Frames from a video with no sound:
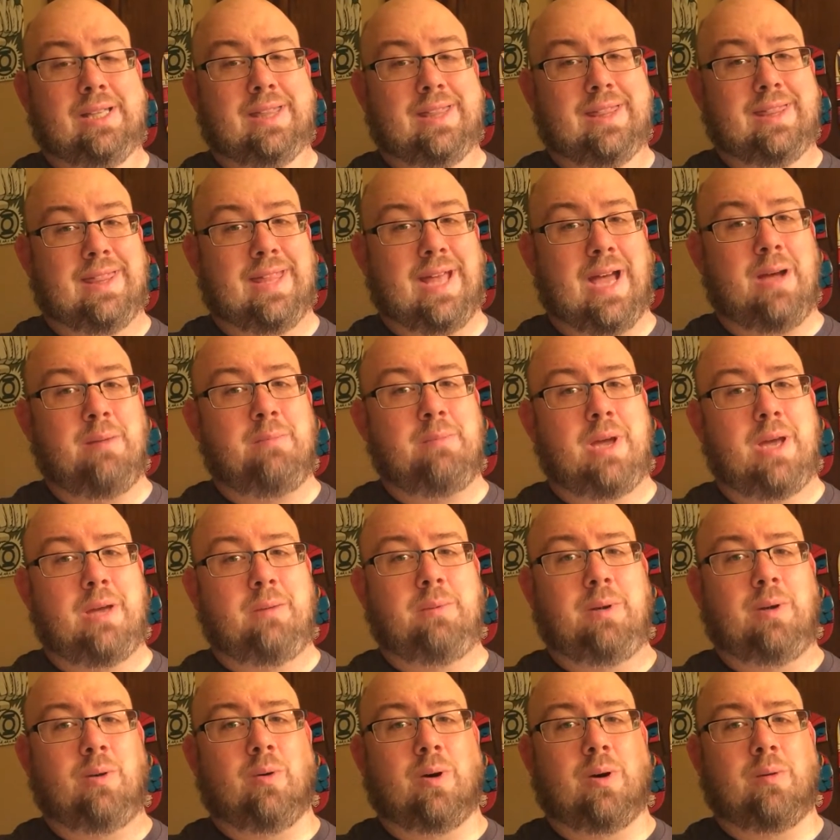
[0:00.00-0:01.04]
That may
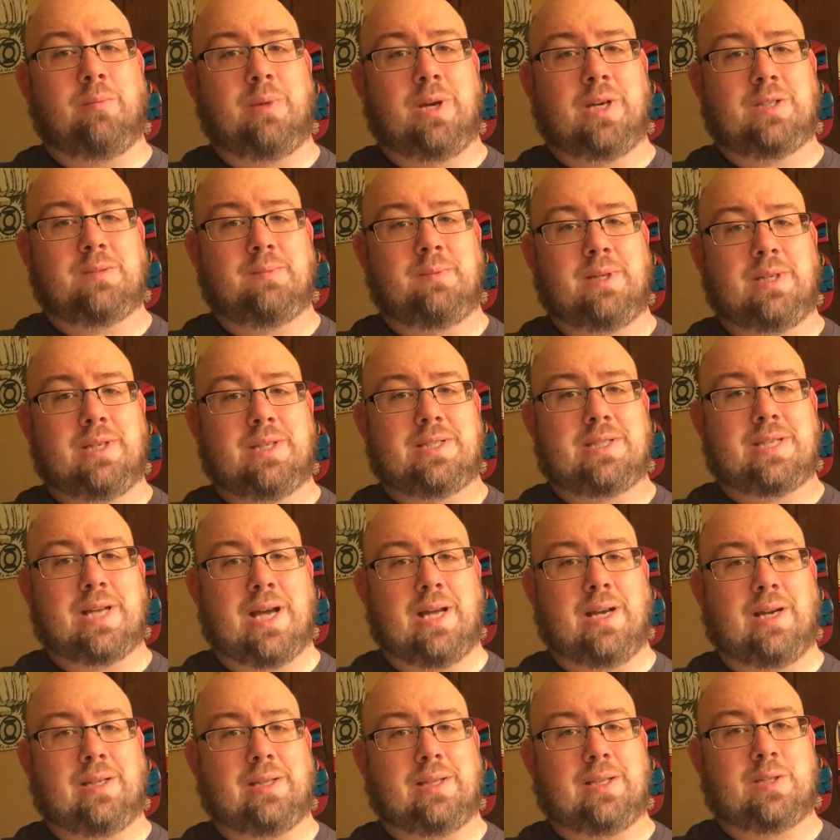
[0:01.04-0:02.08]
be what makes me
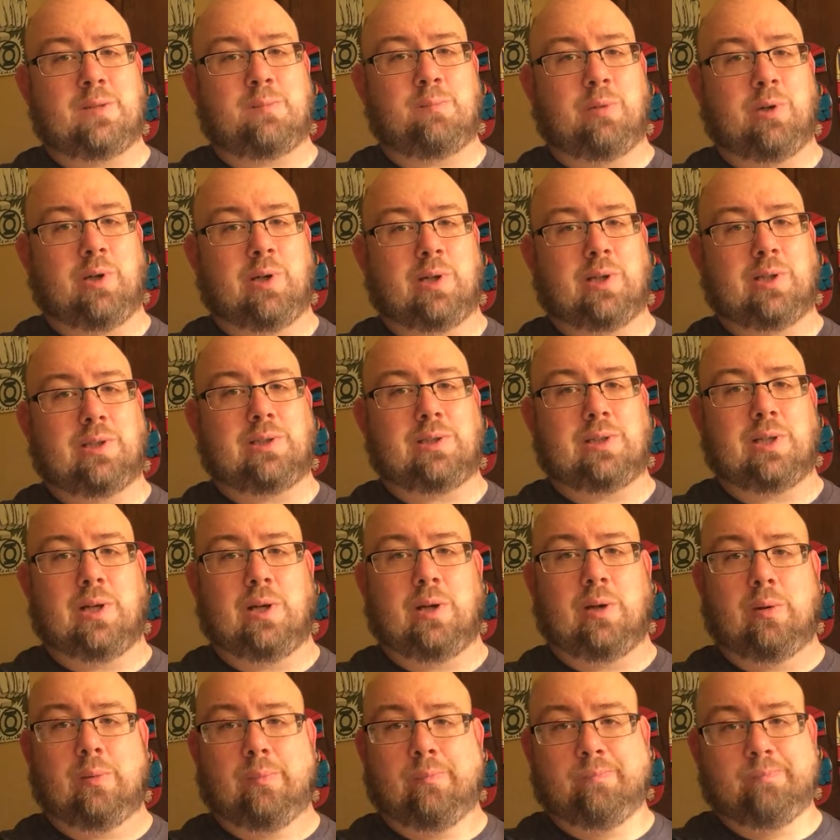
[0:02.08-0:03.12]
decide on this book.
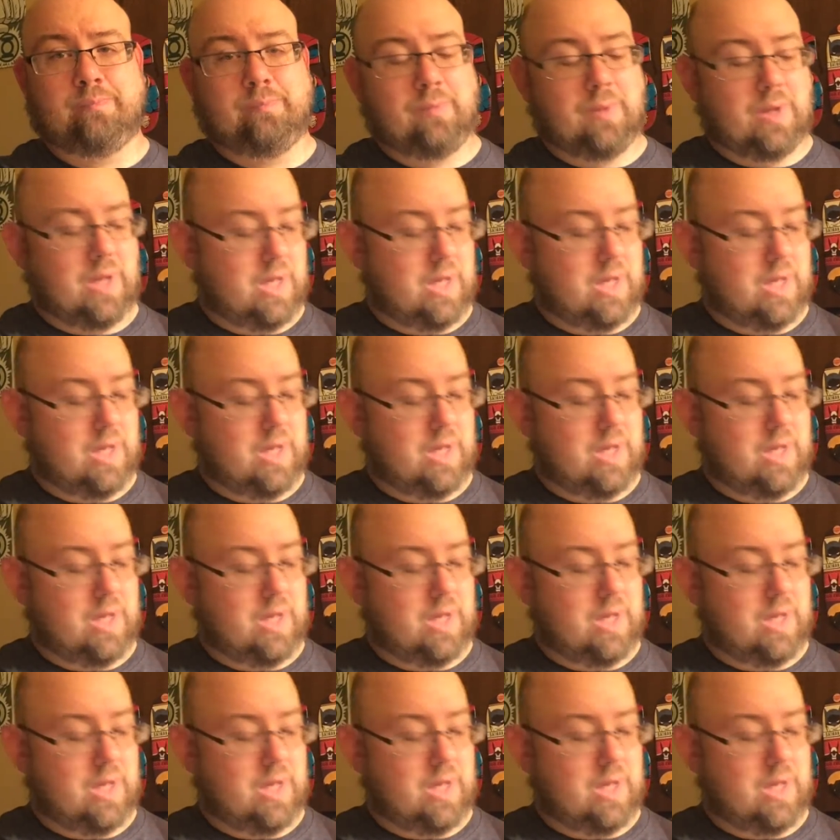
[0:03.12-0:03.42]
So